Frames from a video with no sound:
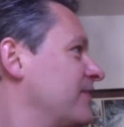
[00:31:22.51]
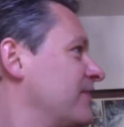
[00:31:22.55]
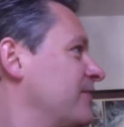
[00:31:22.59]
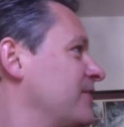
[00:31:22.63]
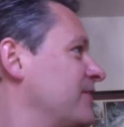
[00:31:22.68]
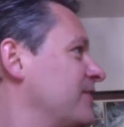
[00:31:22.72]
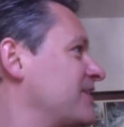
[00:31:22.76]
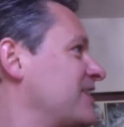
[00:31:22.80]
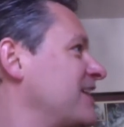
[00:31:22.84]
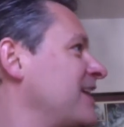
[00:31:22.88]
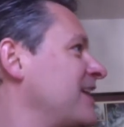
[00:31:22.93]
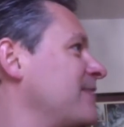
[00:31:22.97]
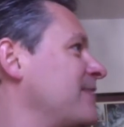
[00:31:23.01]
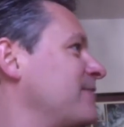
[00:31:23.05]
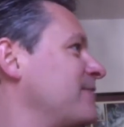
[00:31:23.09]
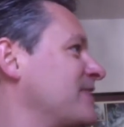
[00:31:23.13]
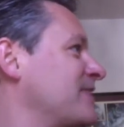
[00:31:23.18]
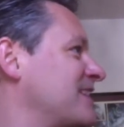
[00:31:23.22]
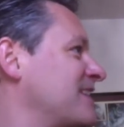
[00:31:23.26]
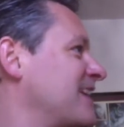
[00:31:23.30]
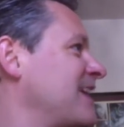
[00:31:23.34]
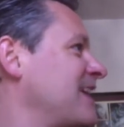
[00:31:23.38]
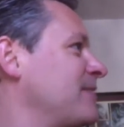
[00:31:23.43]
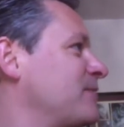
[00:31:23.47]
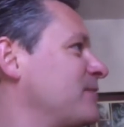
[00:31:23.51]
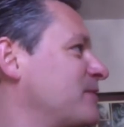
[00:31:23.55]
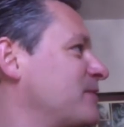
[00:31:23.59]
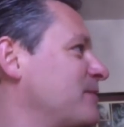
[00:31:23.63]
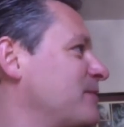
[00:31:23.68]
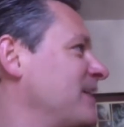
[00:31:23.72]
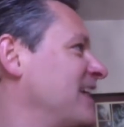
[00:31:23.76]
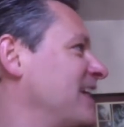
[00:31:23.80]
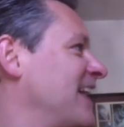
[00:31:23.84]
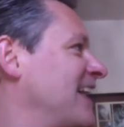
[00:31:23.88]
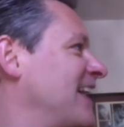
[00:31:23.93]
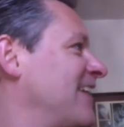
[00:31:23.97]
which name escapes
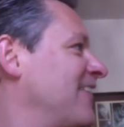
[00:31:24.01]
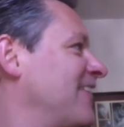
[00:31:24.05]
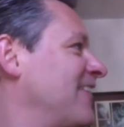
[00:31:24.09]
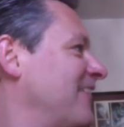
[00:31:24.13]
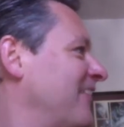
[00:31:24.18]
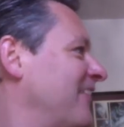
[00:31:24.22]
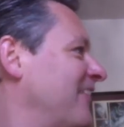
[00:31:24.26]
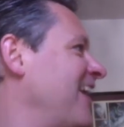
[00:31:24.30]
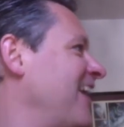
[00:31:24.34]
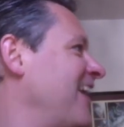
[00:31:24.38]
me now.